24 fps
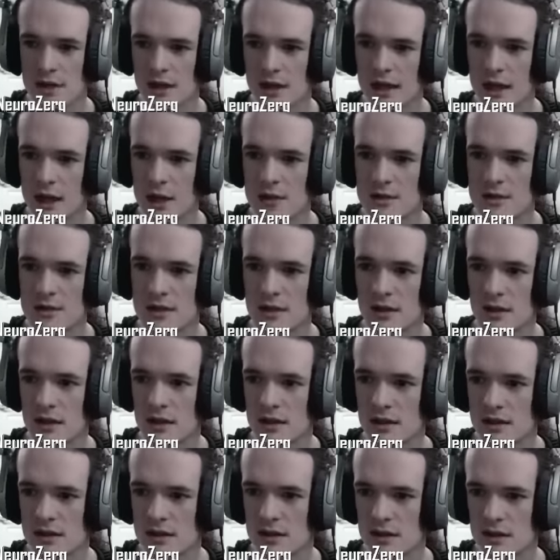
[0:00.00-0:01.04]
Like, how silly
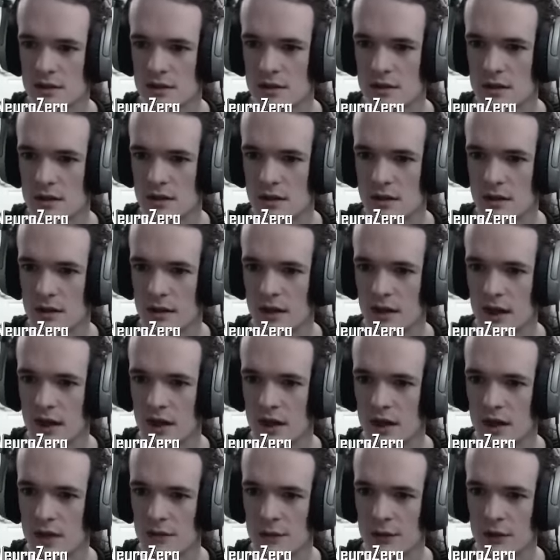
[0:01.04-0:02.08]
this is. And
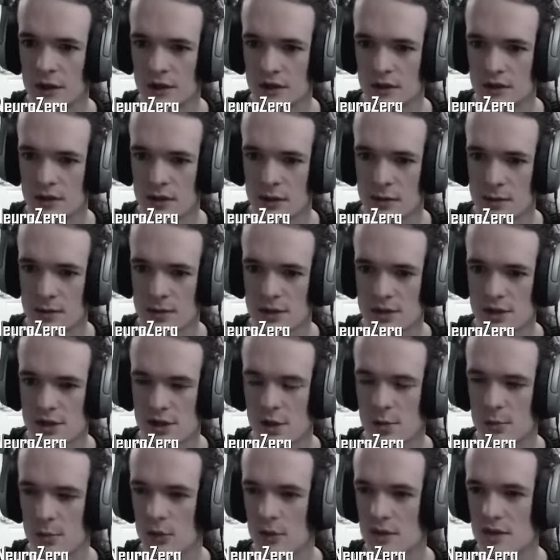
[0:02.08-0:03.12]
then if you get on top of their
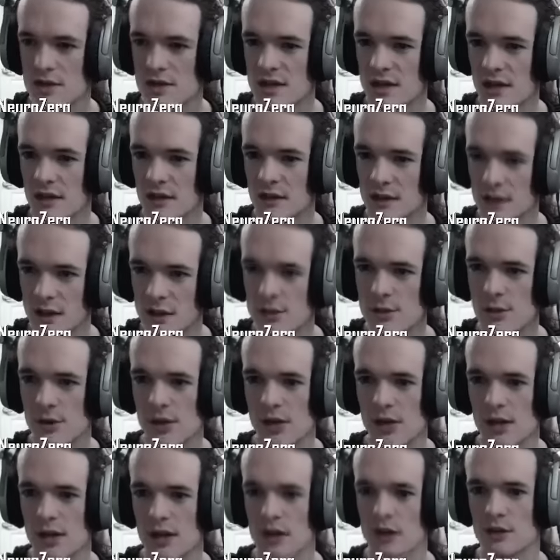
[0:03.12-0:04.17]
starports, they
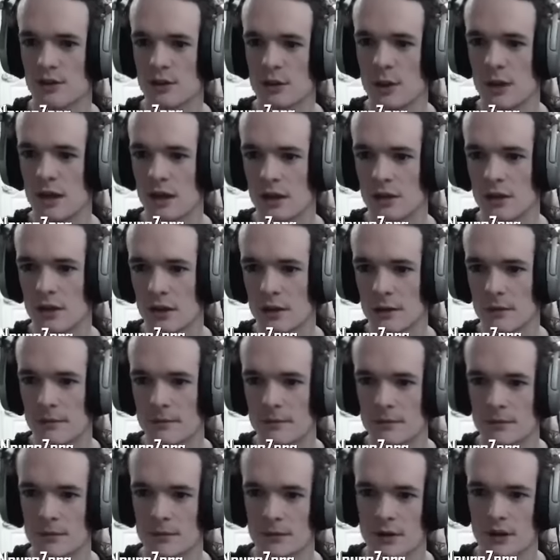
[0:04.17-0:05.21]
literally can't do anything.
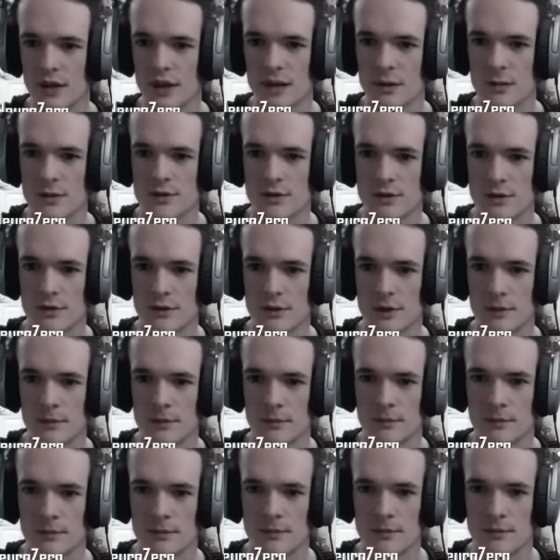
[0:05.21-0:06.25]
The game is over.
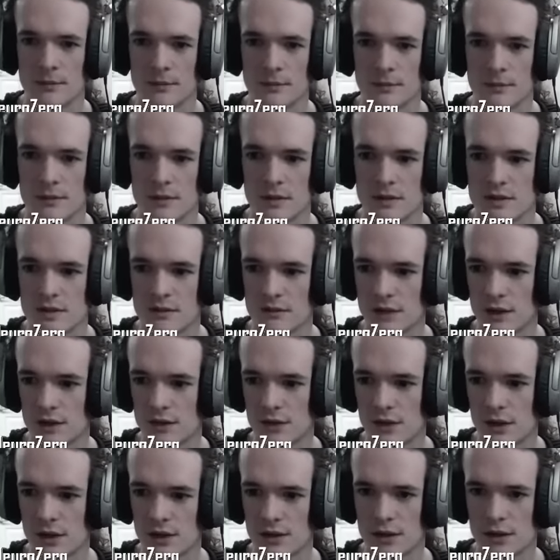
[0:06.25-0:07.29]
It's a
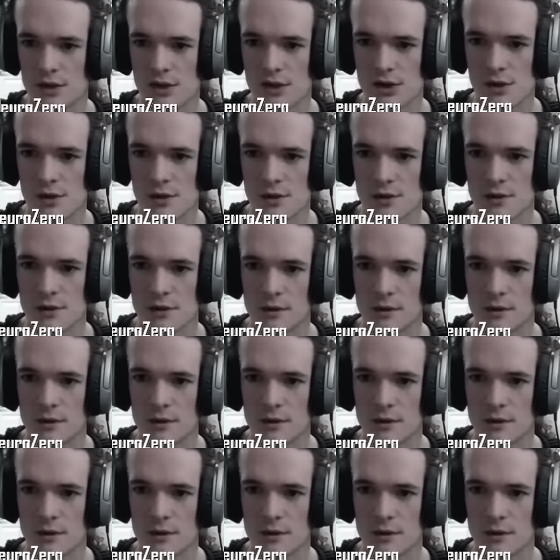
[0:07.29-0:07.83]
victory condition.